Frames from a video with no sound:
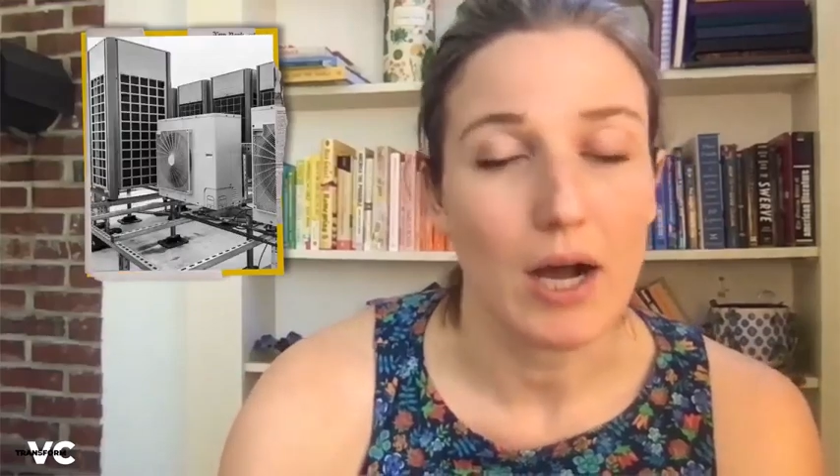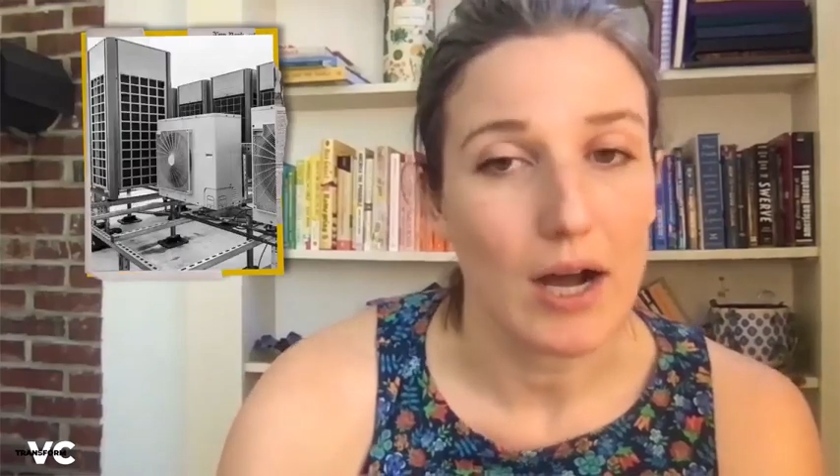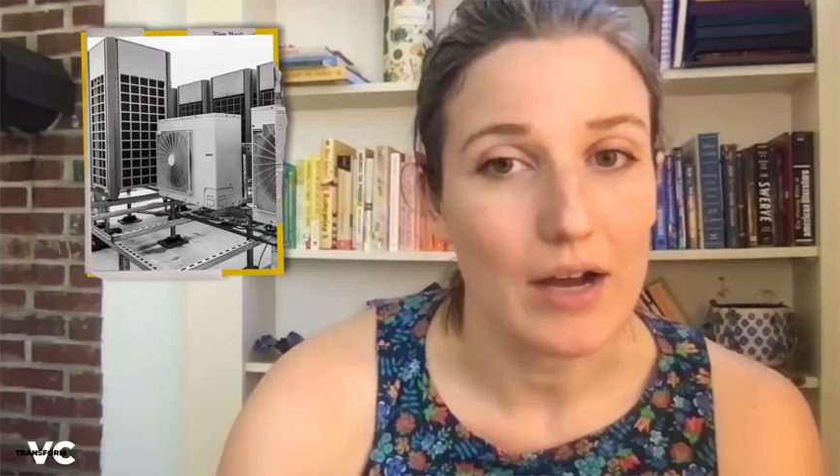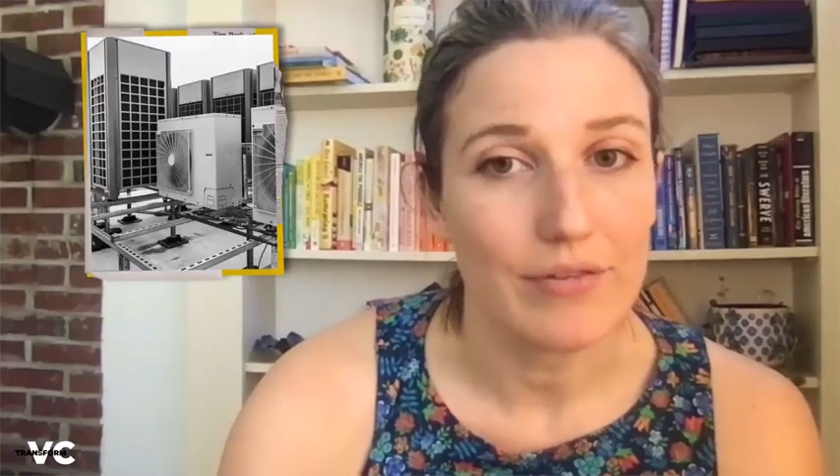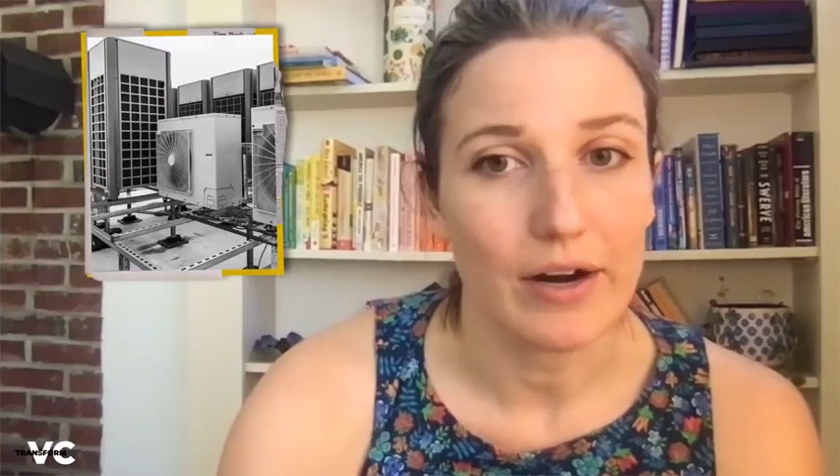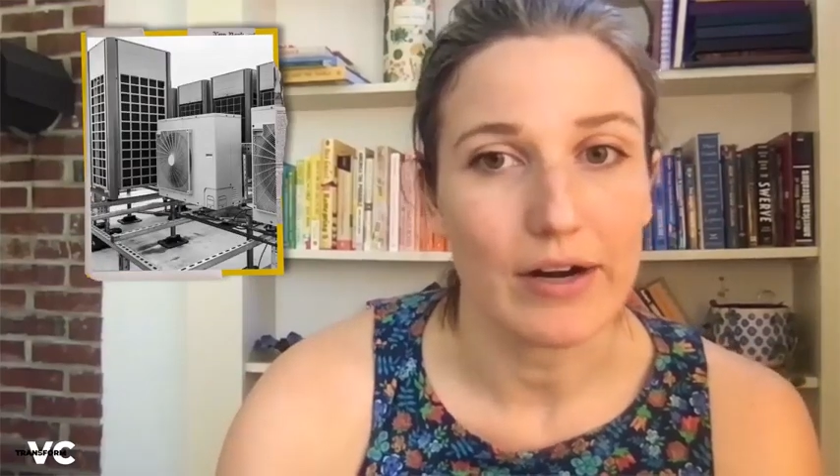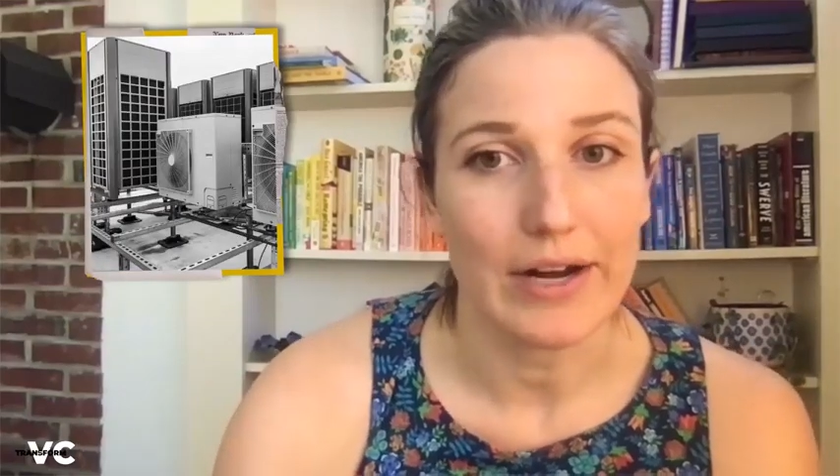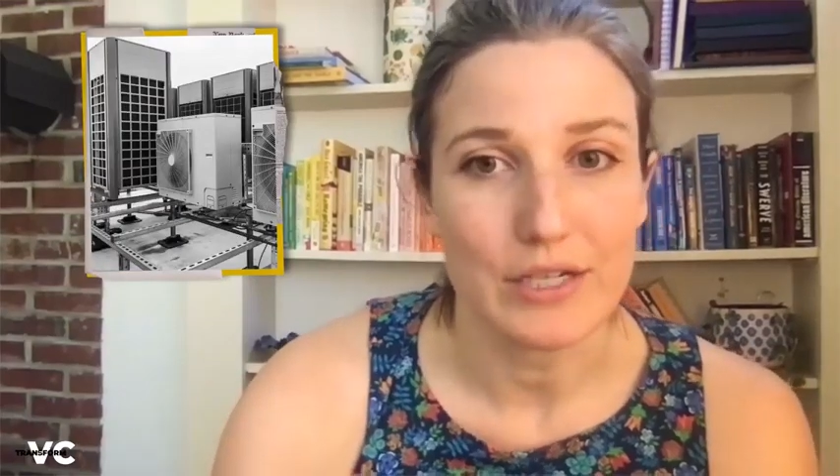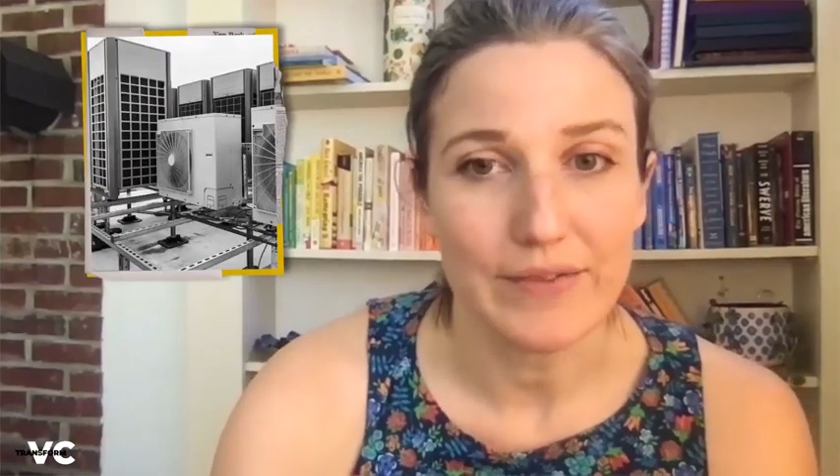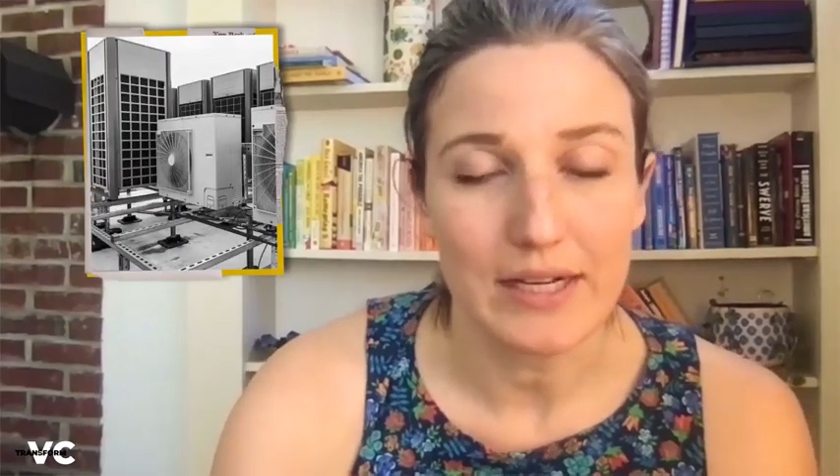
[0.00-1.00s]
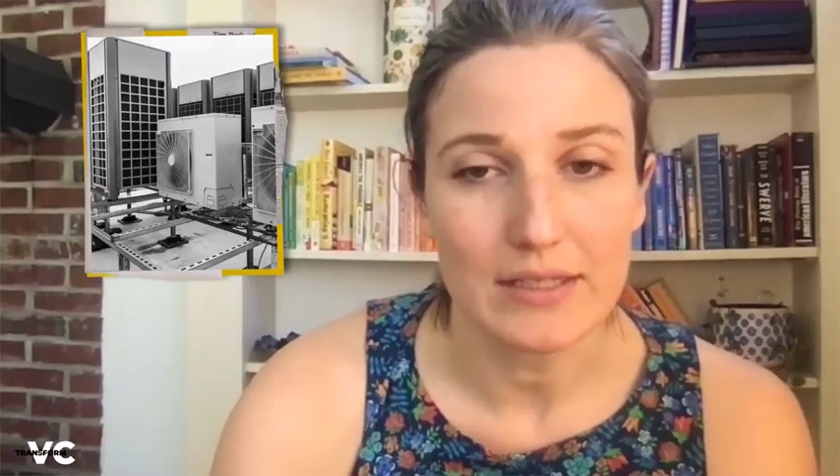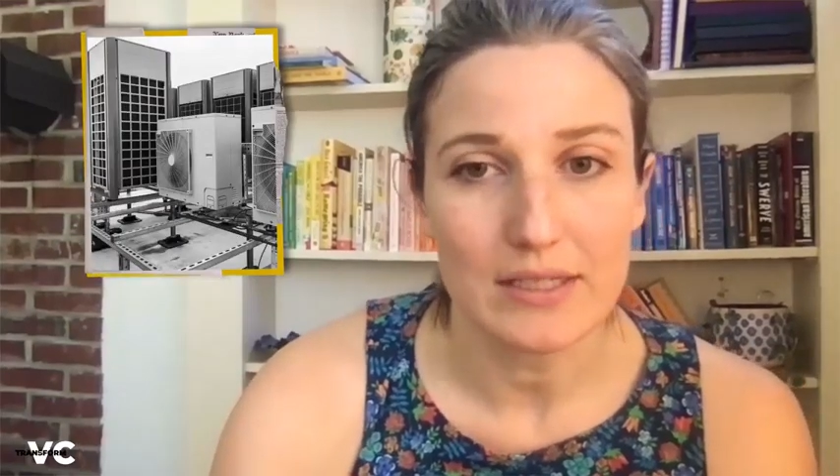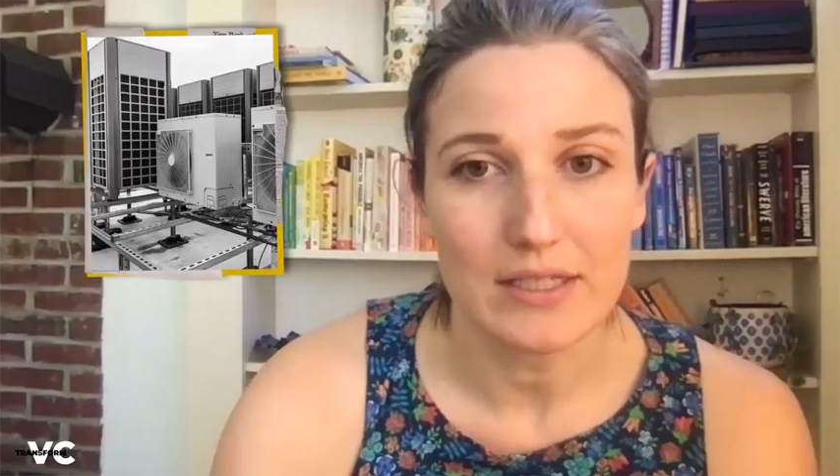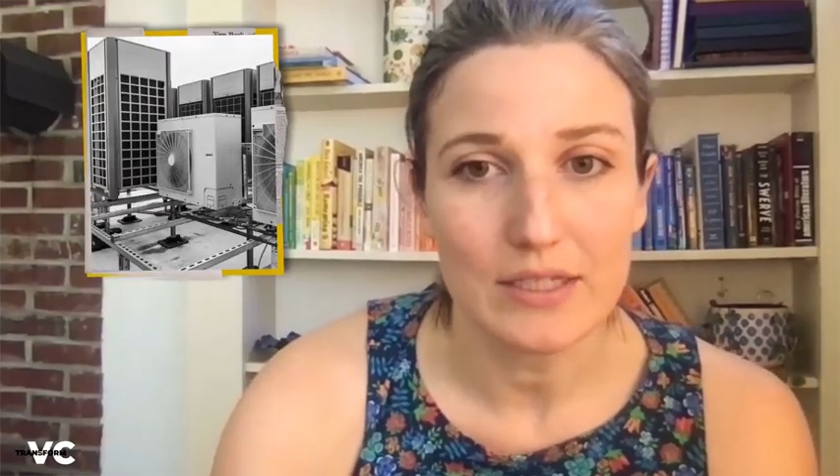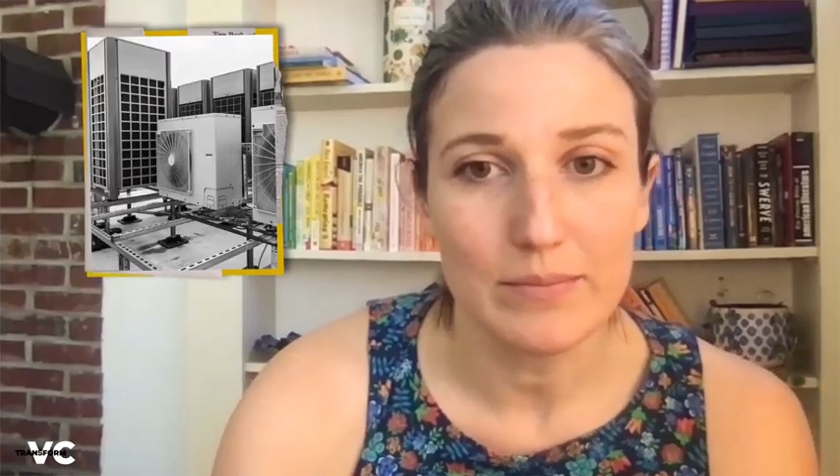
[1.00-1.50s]
off our HVAC
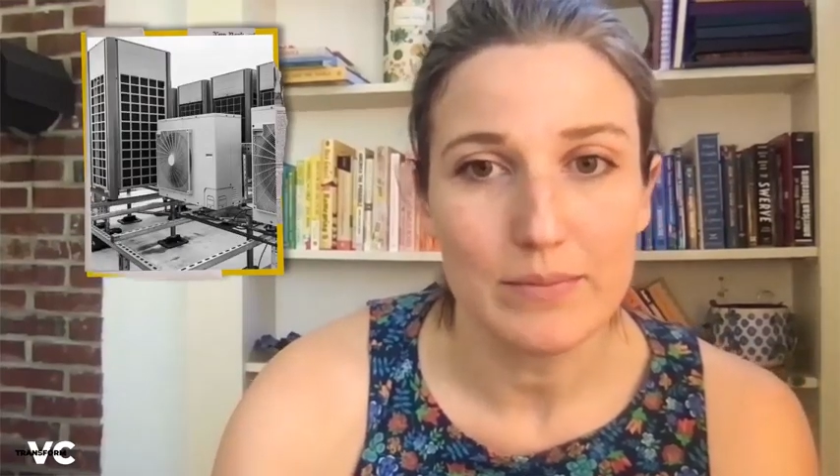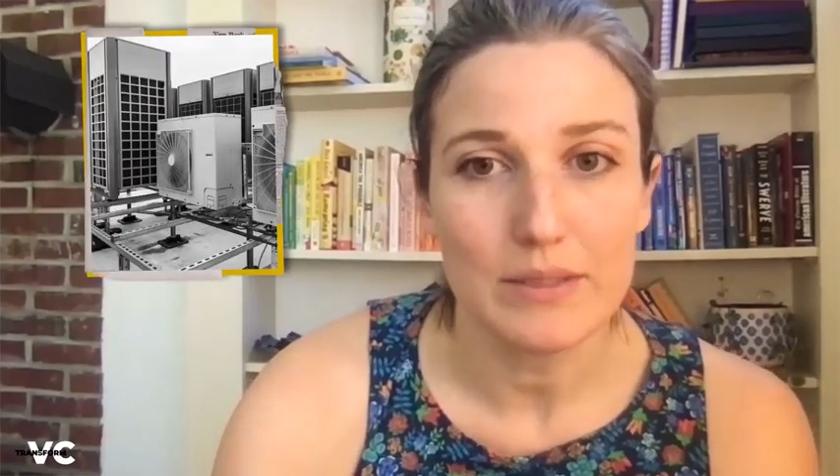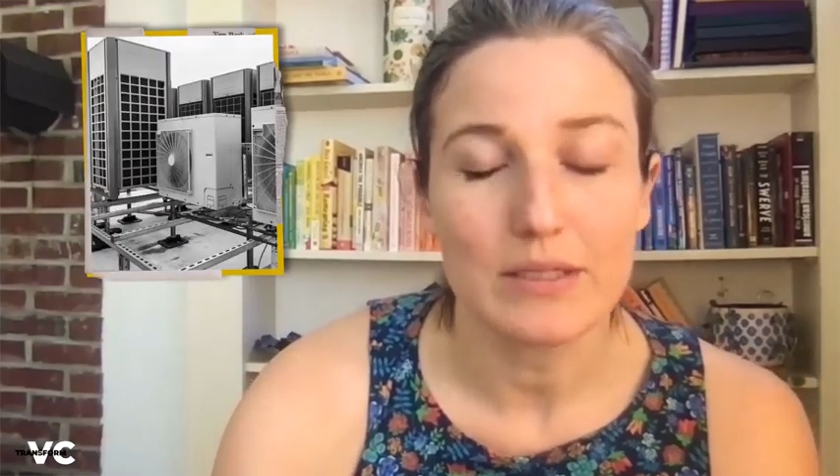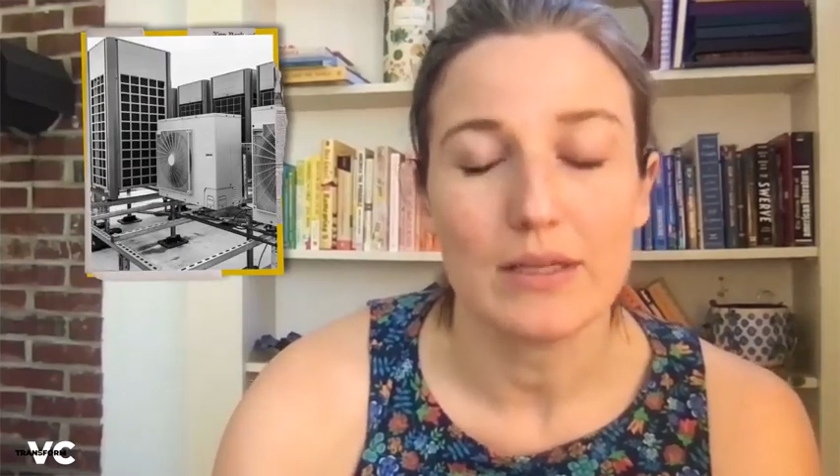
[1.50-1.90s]
systems